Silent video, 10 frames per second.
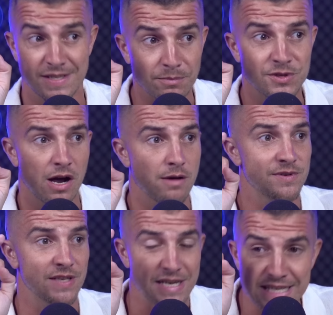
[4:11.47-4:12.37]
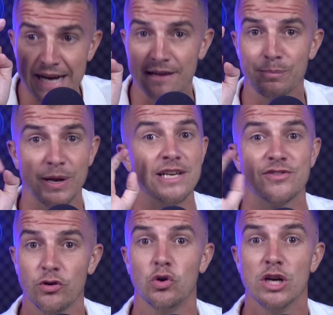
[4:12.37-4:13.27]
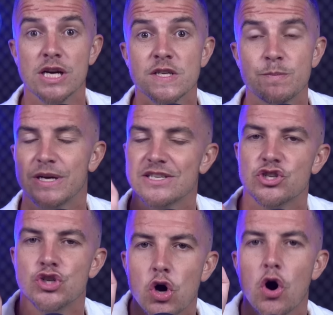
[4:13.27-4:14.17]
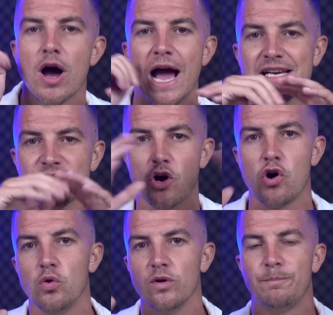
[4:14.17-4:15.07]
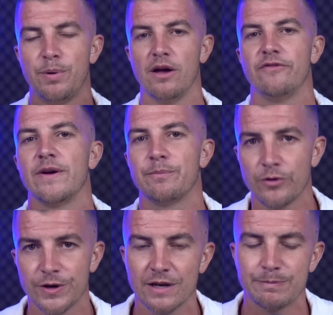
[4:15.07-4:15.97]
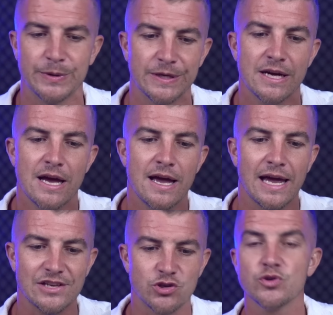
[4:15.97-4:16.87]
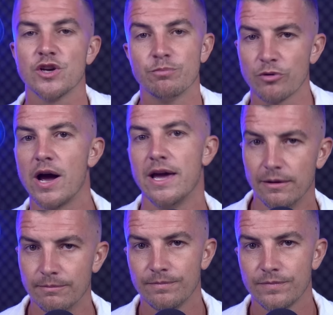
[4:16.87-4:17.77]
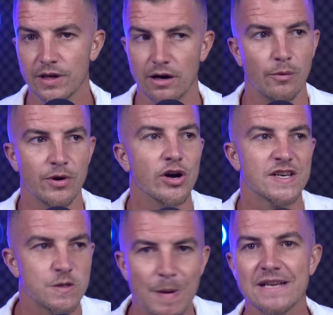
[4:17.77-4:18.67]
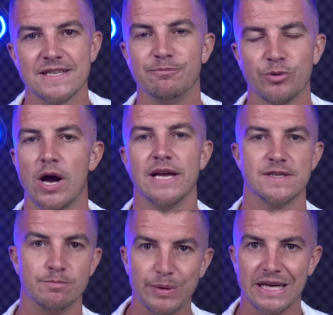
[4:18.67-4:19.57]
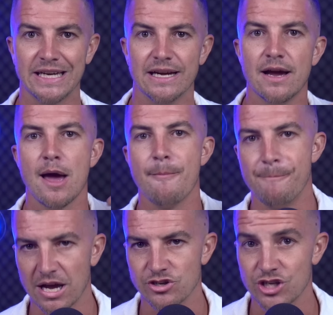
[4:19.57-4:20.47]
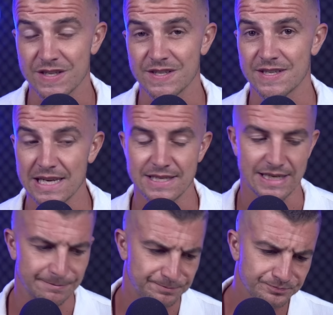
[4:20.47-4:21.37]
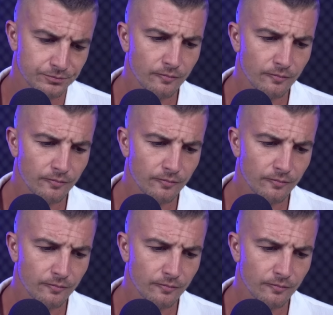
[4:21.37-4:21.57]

Sometimes the attacking play is flawless, but it's not as a whole a perfect product. But it's also Brighton. You know, we're not expecting Brighton to be Manchester City.